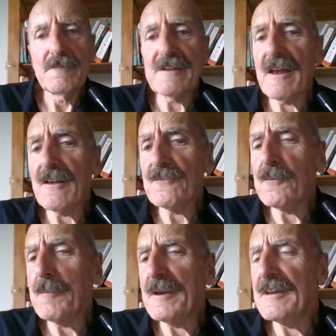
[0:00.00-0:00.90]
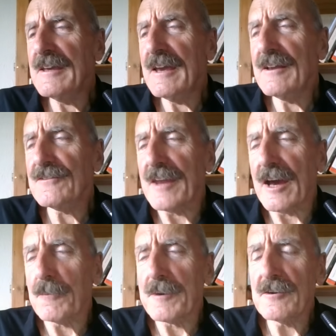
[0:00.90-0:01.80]
It has for many years
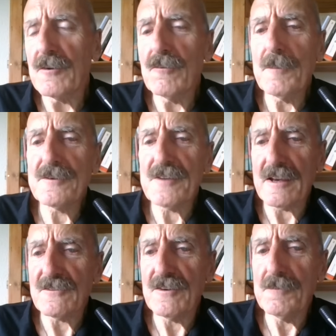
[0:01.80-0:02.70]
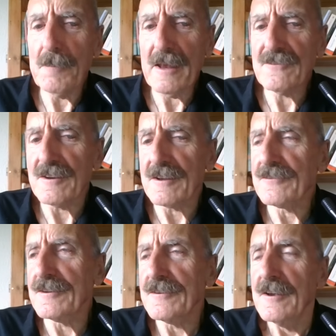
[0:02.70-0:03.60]
now been almost axiomatic
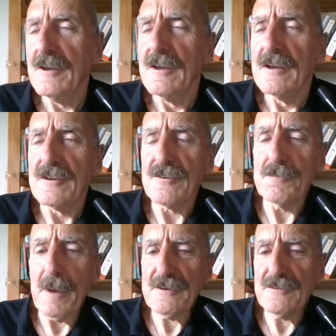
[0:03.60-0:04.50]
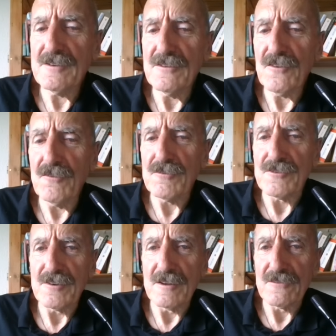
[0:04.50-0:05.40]
that humanity's
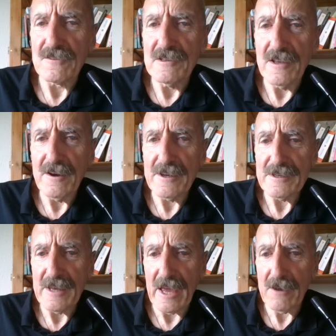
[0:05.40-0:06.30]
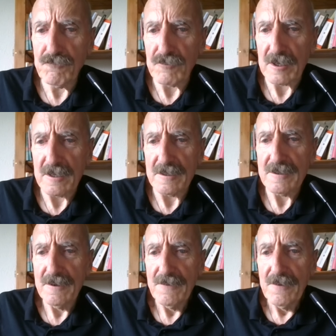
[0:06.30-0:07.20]
origins lie in
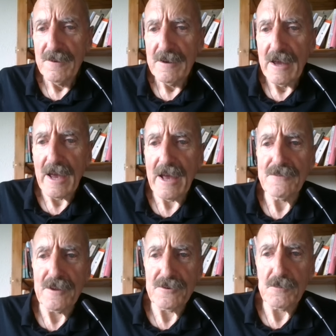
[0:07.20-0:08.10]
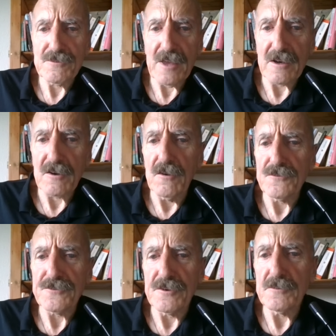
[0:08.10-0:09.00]
Africa, and that it was that
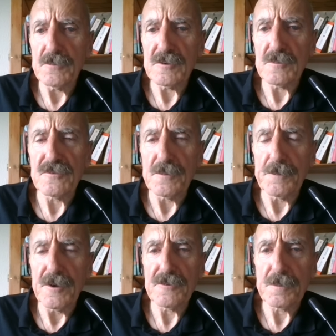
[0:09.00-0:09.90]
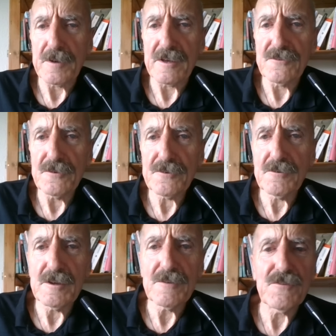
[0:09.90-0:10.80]
continent which was the birthplace not
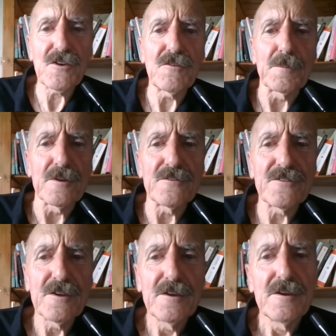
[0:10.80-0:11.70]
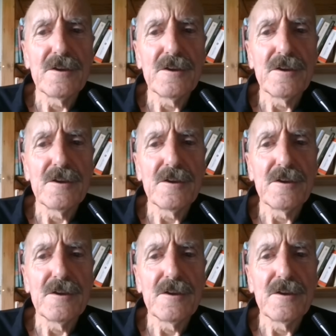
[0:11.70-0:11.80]
only of humans,